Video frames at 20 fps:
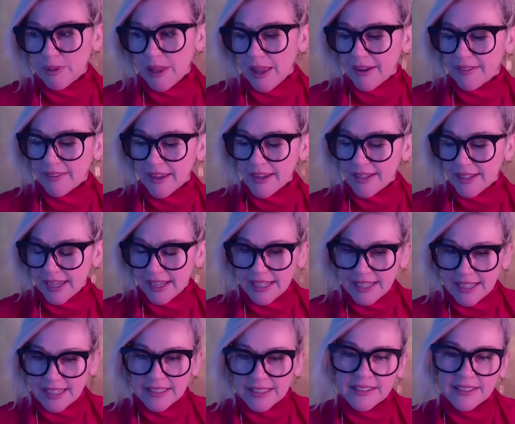Like they get
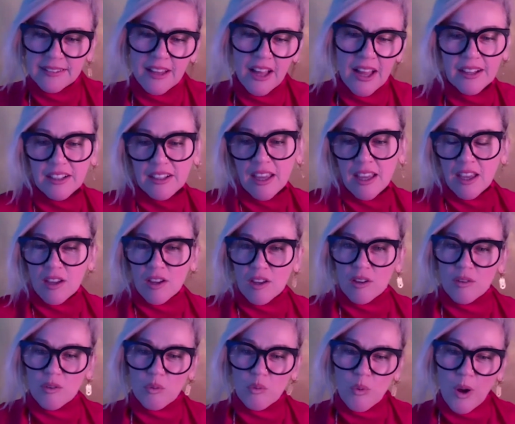in and like
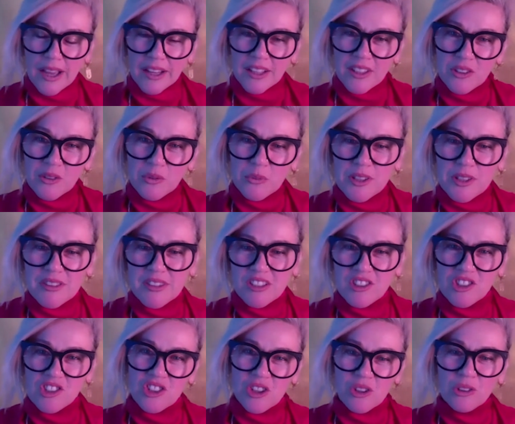whack you with their
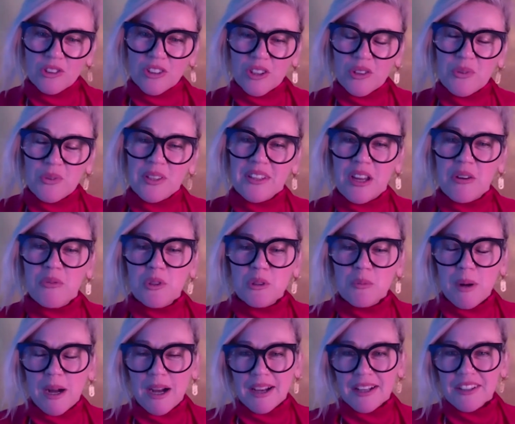shoulder when they
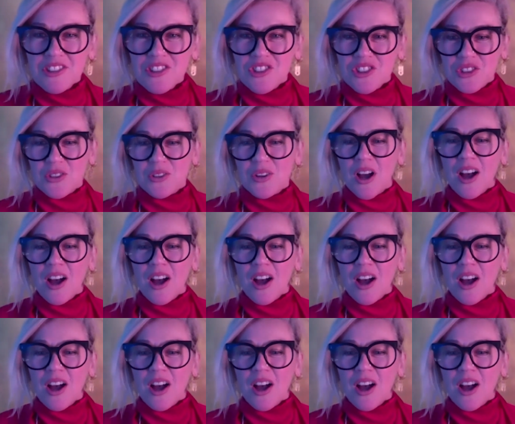walk past you.